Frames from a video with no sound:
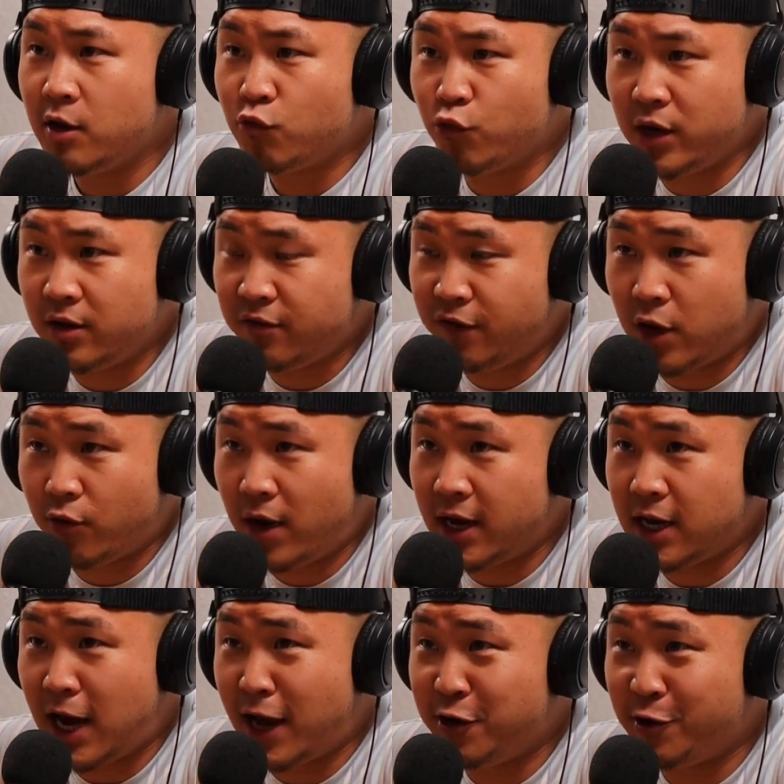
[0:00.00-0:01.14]
reinvigorated.
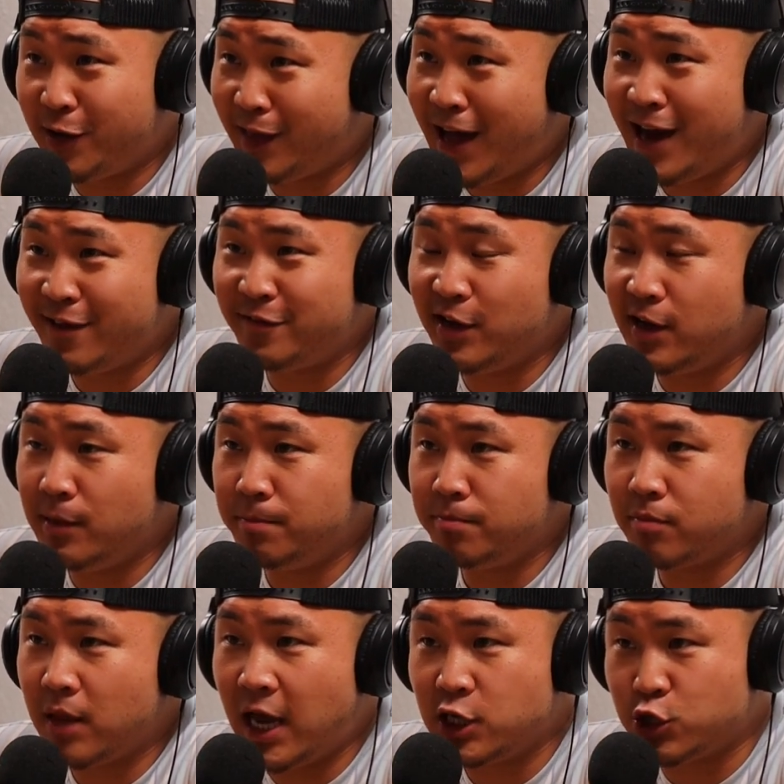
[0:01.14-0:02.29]
I know a lot of um,
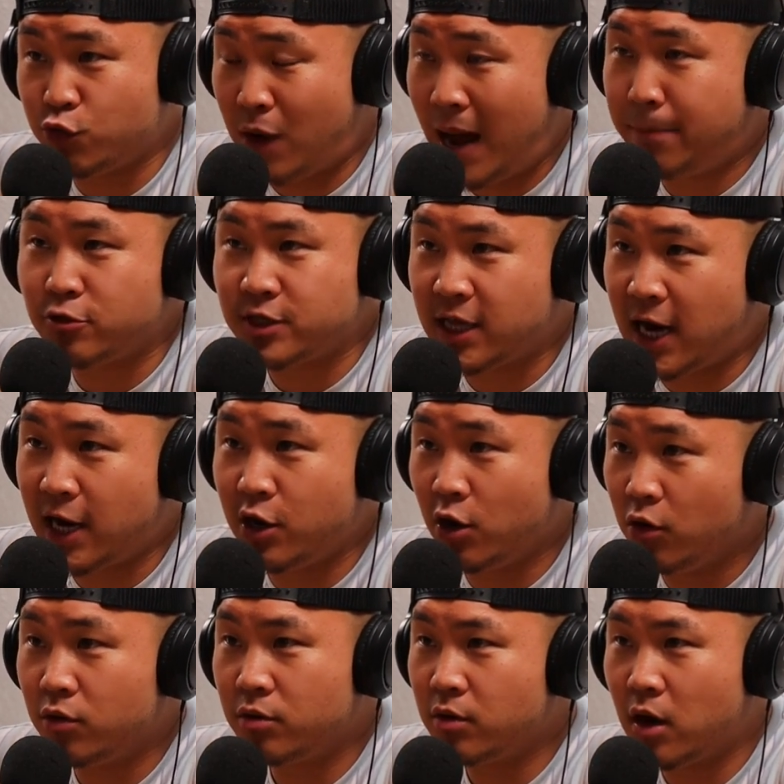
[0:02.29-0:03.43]
Asian rappers that I
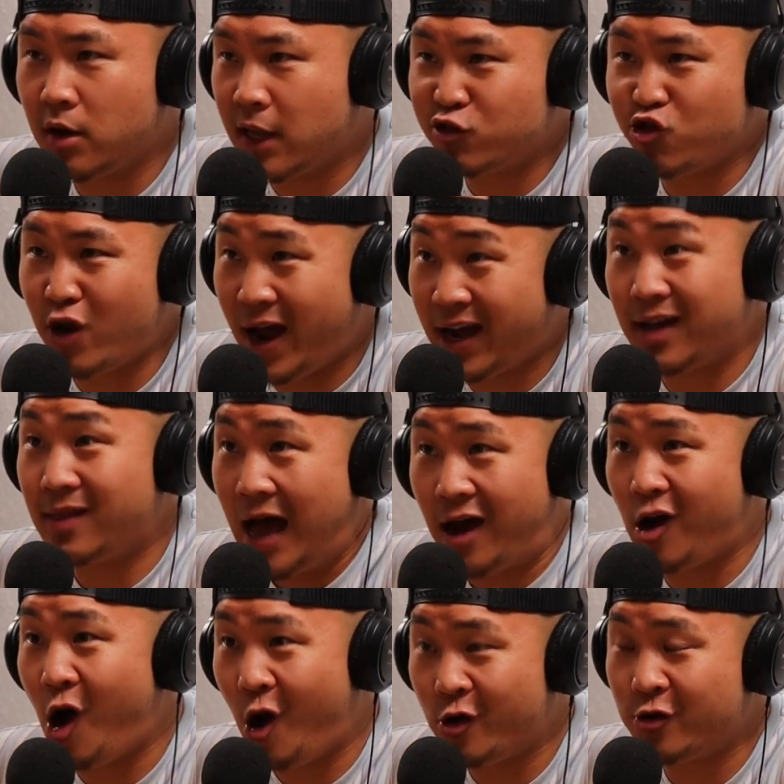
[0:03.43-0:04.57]
know are like trying a lot
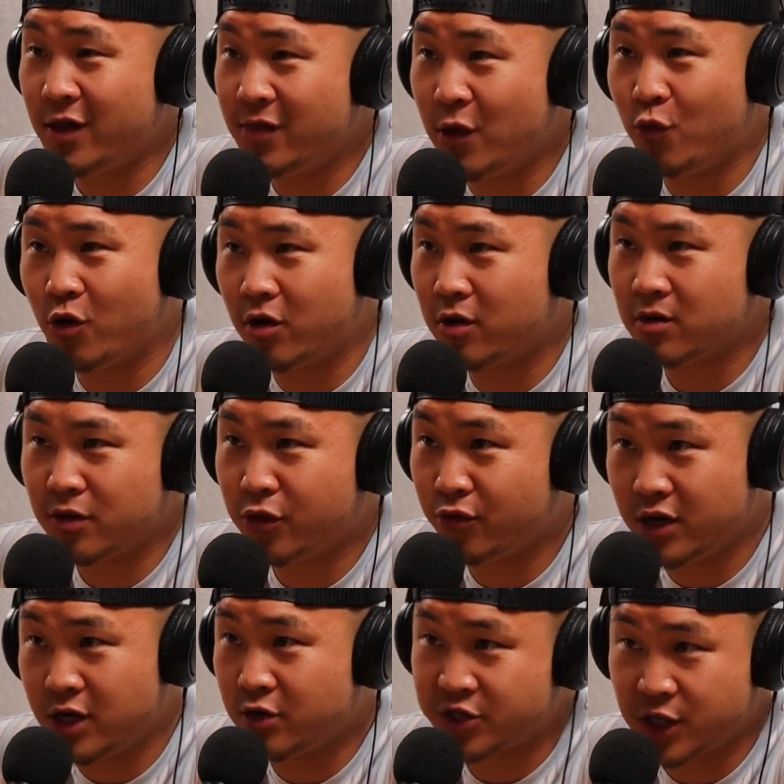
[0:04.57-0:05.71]
harder than they were three
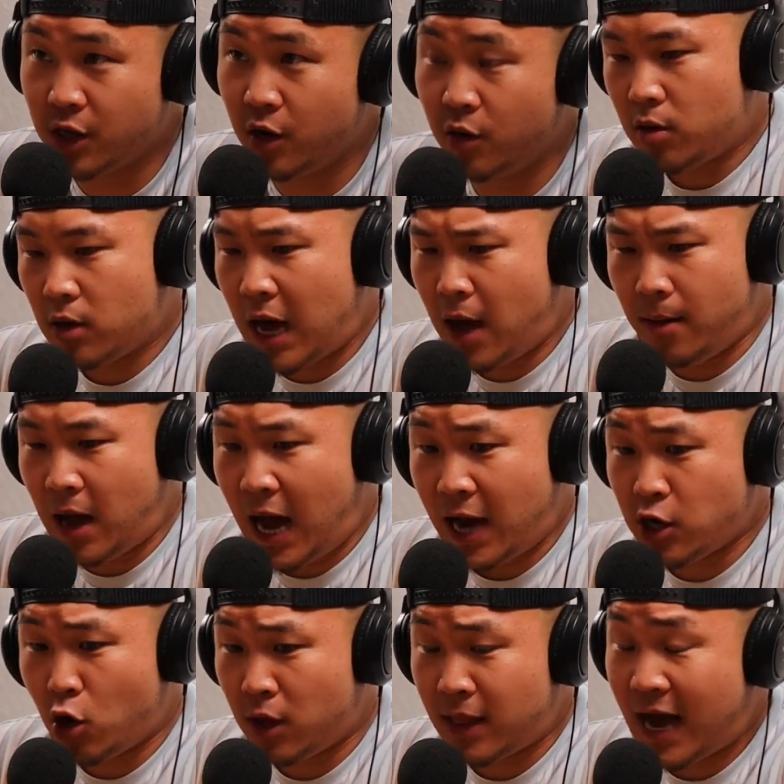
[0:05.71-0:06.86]
years ago. Uh, I
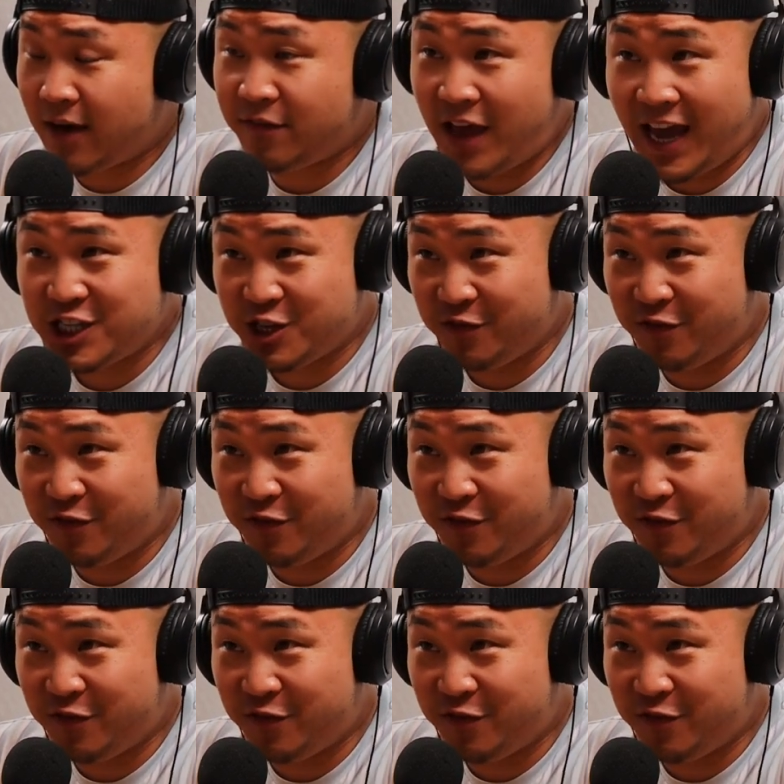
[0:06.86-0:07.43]
know a lot of Asian